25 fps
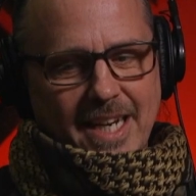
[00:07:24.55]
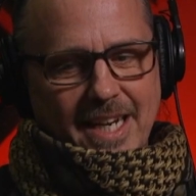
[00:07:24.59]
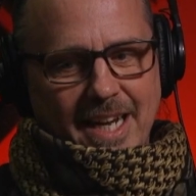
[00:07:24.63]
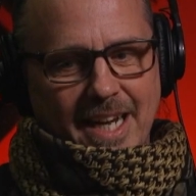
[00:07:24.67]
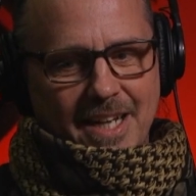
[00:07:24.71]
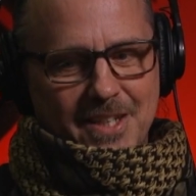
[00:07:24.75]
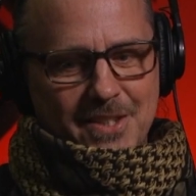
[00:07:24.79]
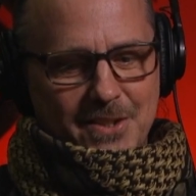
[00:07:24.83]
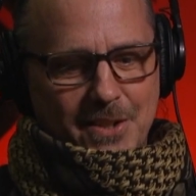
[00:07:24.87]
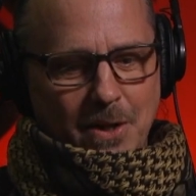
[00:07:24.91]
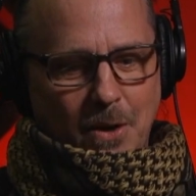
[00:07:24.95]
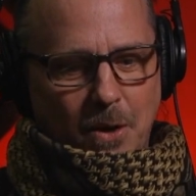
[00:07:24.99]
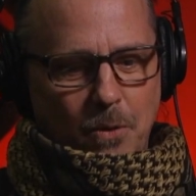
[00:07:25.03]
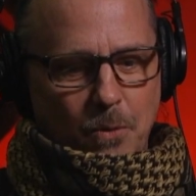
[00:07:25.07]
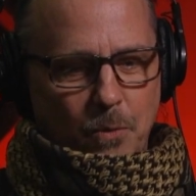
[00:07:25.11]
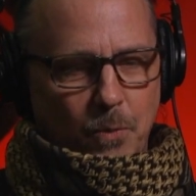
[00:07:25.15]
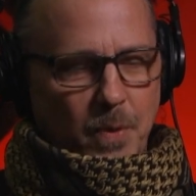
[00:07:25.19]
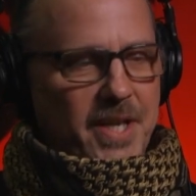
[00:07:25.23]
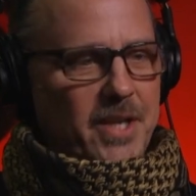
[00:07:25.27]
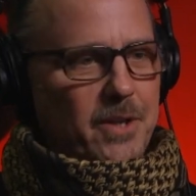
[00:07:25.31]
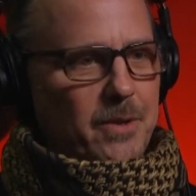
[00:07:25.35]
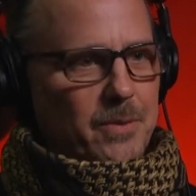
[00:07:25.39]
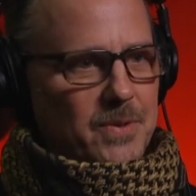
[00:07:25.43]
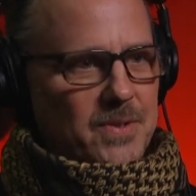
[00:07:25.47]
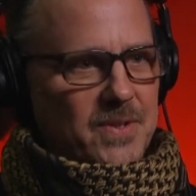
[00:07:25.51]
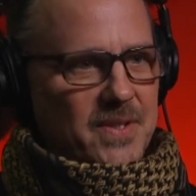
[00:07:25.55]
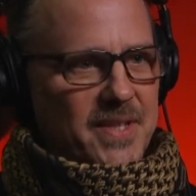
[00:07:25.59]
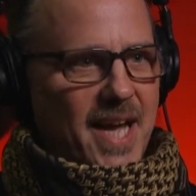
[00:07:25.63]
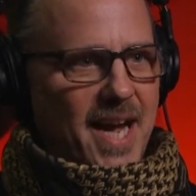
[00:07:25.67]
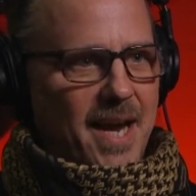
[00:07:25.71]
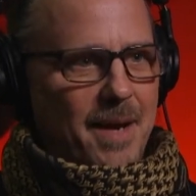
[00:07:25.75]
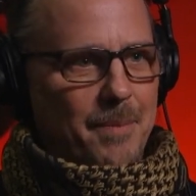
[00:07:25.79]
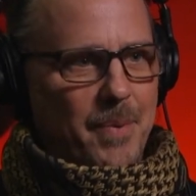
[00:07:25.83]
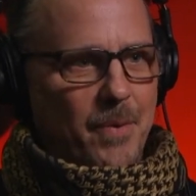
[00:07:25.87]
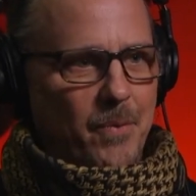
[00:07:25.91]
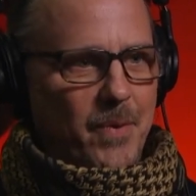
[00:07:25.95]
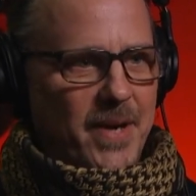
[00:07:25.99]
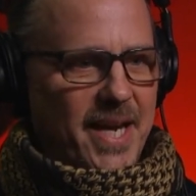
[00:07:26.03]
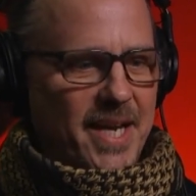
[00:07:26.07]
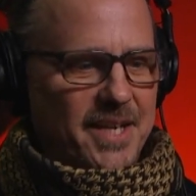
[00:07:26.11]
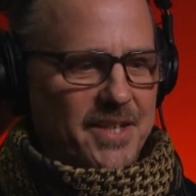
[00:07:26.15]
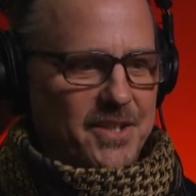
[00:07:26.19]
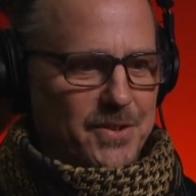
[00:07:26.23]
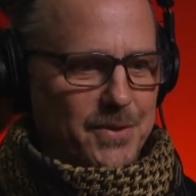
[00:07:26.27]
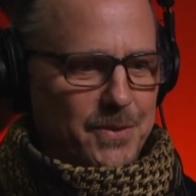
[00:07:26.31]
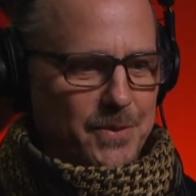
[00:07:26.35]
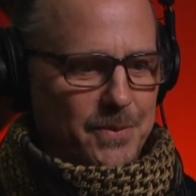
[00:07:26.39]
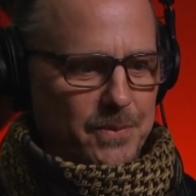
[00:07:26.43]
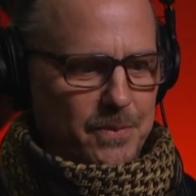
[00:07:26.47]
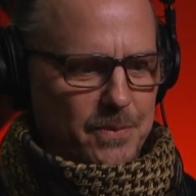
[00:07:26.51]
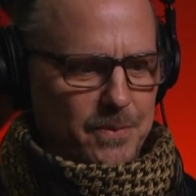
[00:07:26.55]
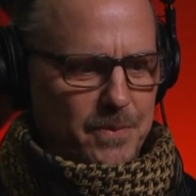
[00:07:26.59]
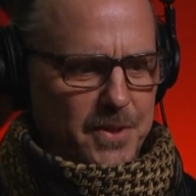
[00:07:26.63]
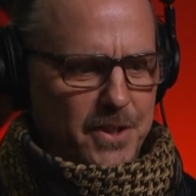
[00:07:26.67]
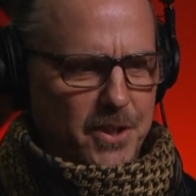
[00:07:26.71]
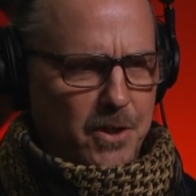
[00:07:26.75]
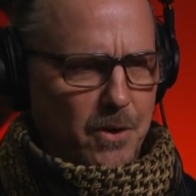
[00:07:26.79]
And so we used that, but we had to,